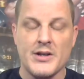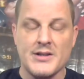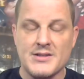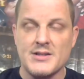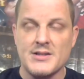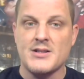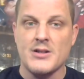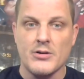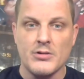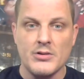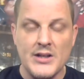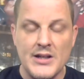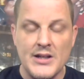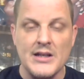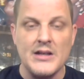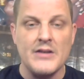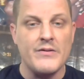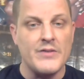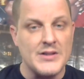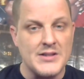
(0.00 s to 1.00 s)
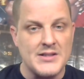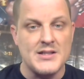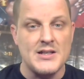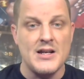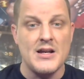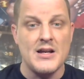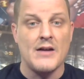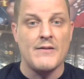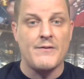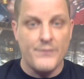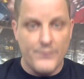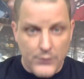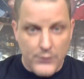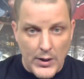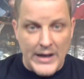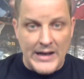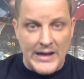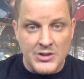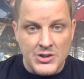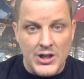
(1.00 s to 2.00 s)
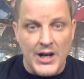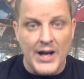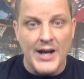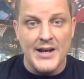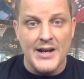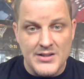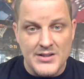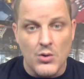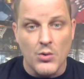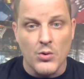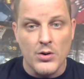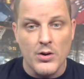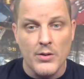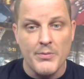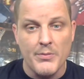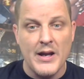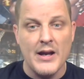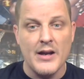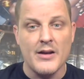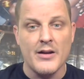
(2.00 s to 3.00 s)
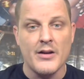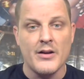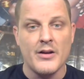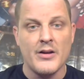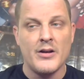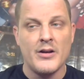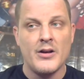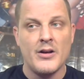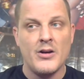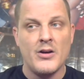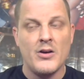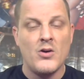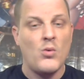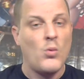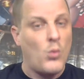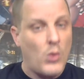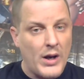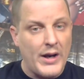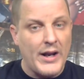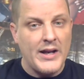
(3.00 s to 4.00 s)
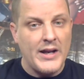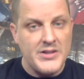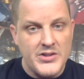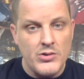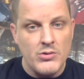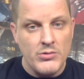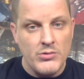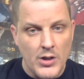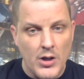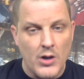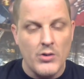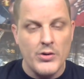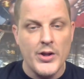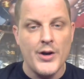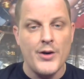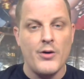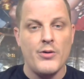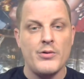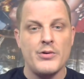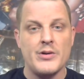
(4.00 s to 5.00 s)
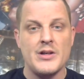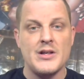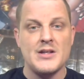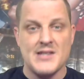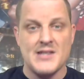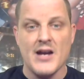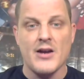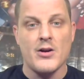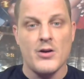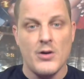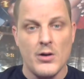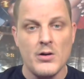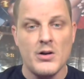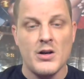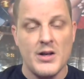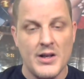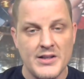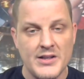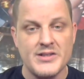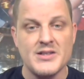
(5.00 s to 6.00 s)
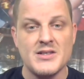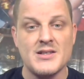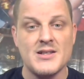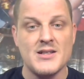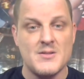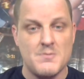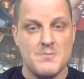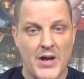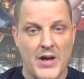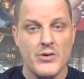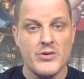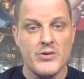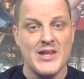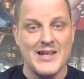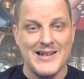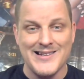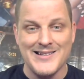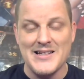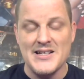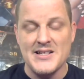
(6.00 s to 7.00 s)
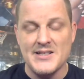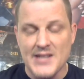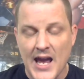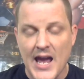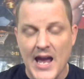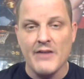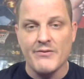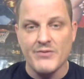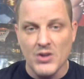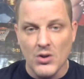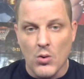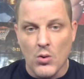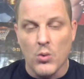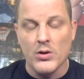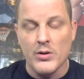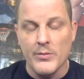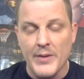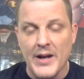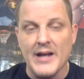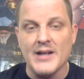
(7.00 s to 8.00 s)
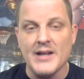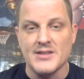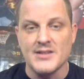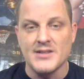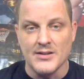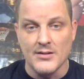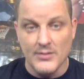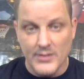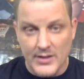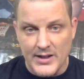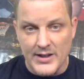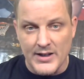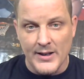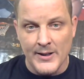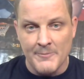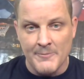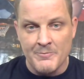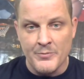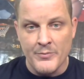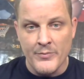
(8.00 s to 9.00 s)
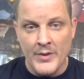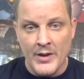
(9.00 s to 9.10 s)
you necessarily even see a franchise quarterback. What I do know, though, is that Kirk Cousins is better than at least half the quarterbacks in the league.